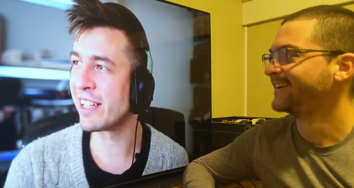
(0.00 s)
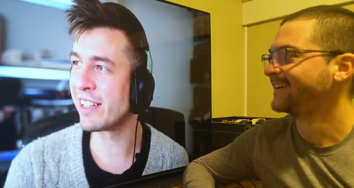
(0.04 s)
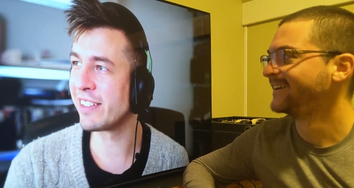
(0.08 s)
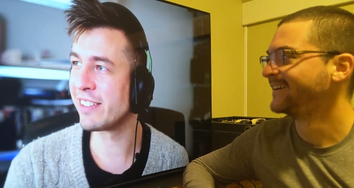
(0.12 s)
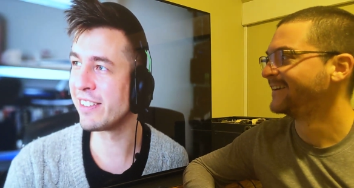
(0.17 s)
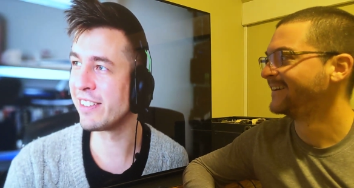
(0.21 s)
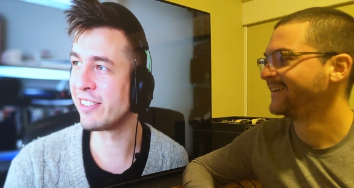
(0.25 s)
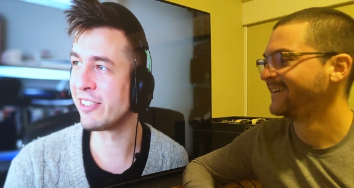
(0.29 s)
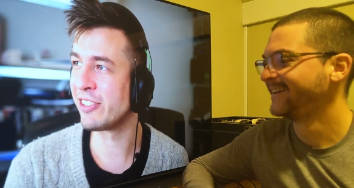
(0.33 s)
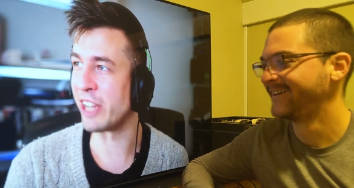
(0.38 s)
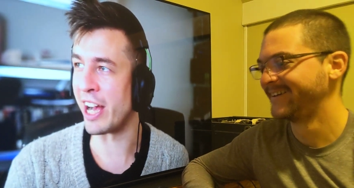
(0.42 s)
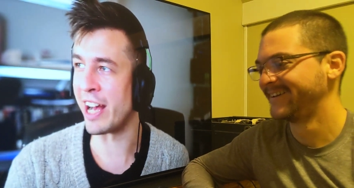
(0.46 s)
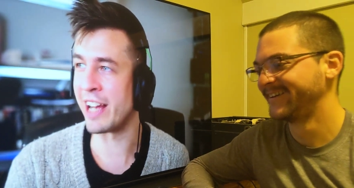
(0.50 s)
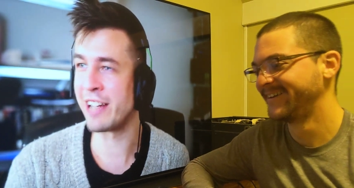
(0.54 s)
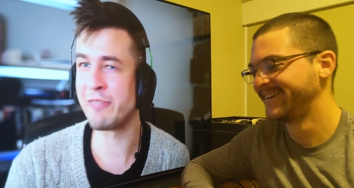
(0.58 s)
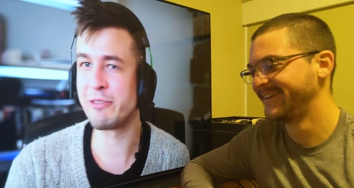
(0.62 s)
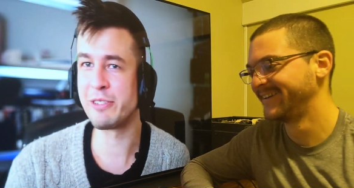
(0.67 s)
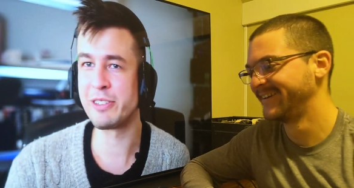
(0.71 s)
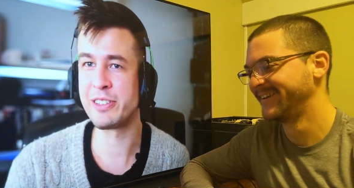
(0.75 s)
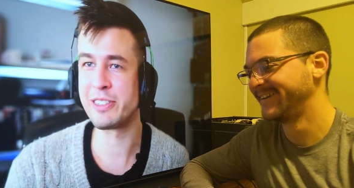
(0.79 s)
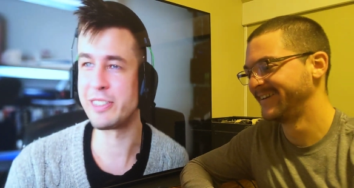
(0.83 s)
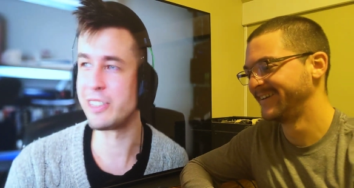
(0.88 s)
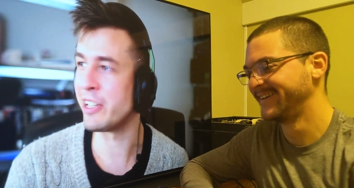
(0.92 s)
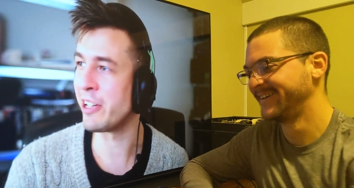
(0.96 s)
Speaker 1: uh, because
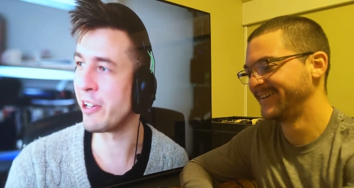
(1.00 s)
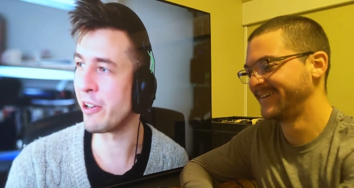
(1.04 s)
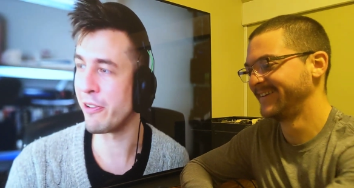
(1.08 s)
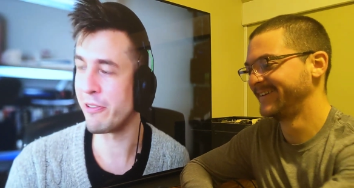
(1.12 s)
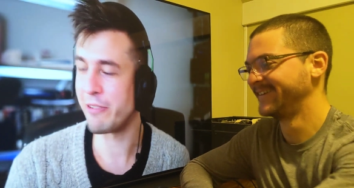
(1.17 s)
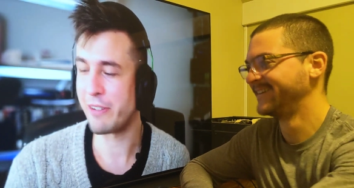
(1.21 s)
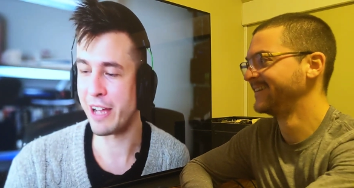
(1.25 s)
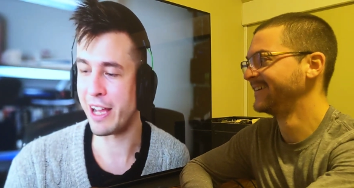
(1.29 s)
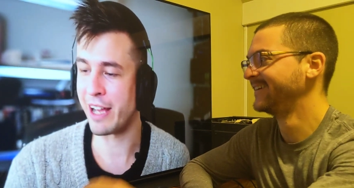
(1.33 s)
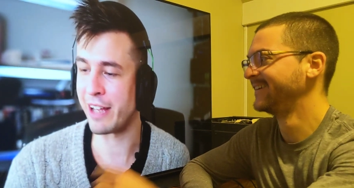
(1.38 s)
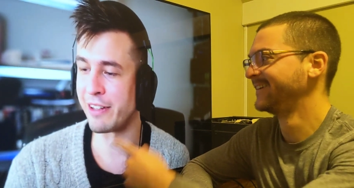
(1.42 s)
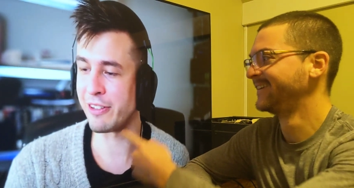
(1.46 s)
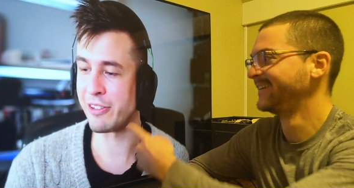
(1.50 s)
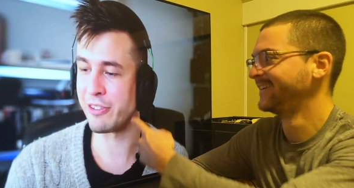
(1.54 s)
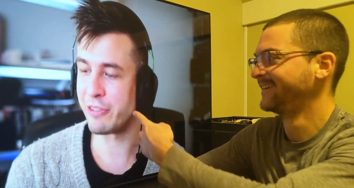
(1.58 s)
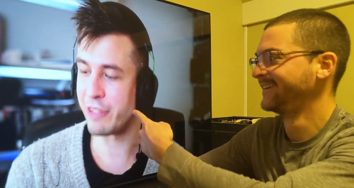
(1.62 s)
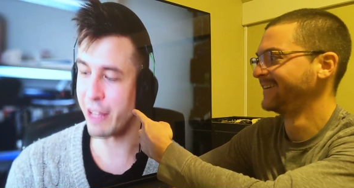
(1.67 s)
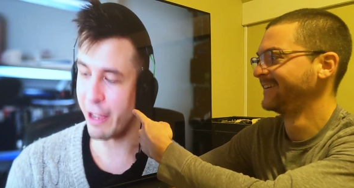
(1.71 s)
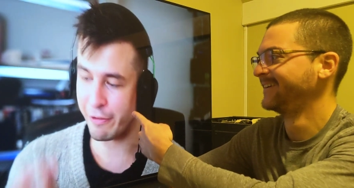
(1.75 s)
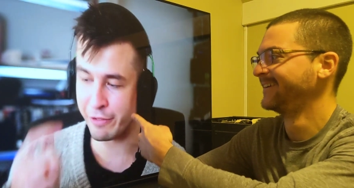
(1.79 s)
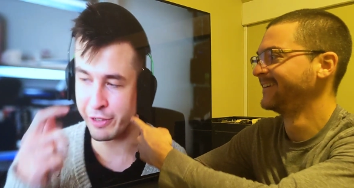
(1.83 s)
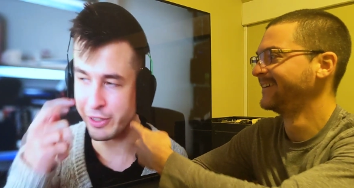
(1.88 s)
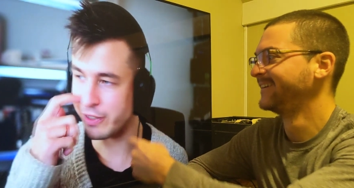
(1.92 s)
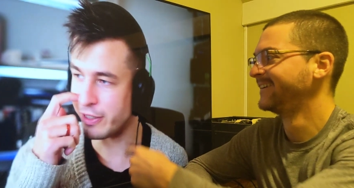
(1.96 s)
John was, you know,
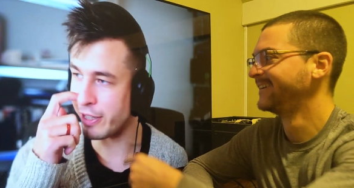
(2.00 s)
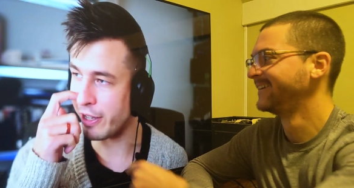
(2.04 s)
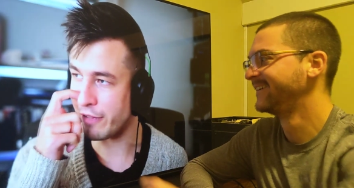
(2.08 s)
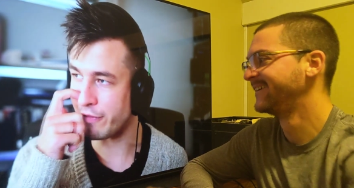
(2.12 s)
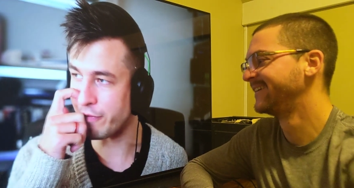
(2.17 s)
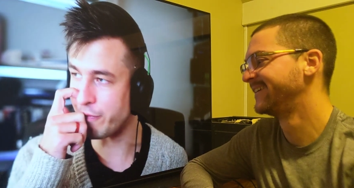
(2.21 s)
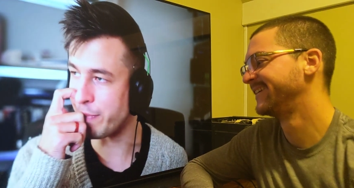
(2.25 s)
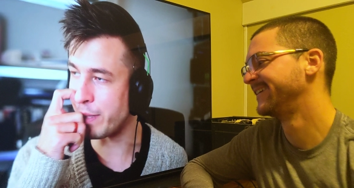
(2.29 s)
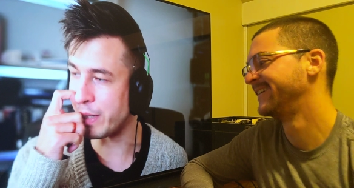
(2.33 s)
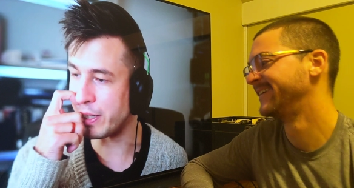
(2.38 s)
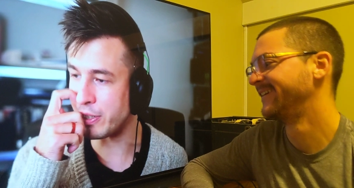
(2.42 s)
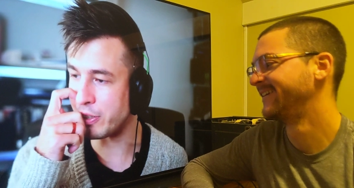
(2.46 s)
I ever since